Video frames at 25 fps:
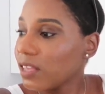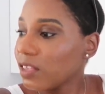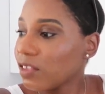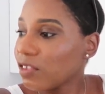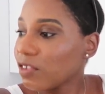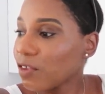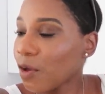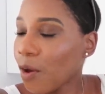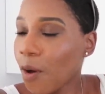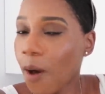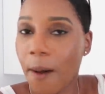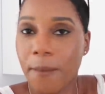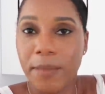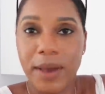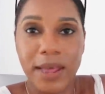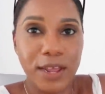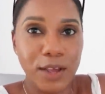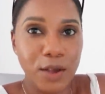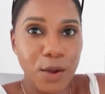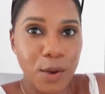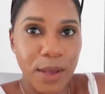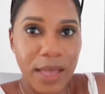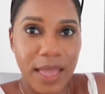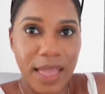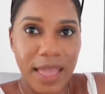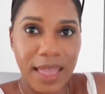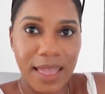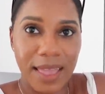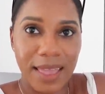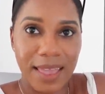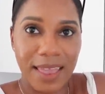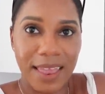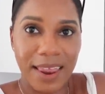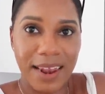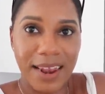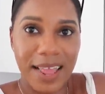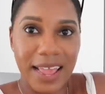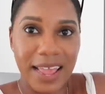So I'm gonna go
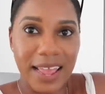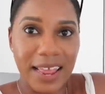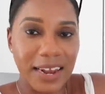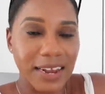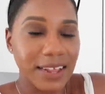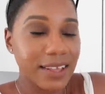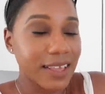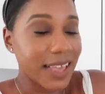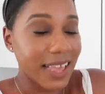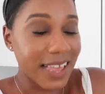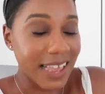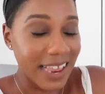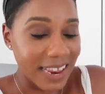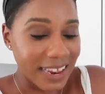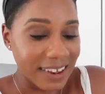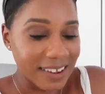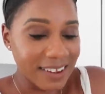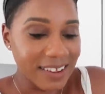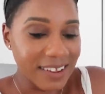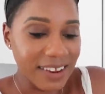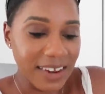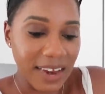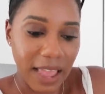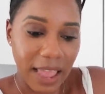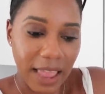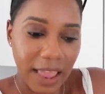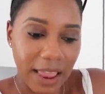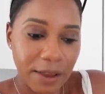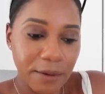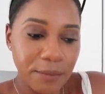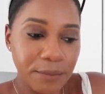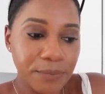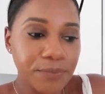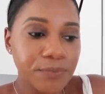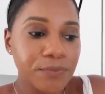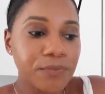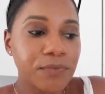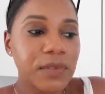ahead and end
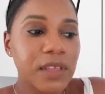today.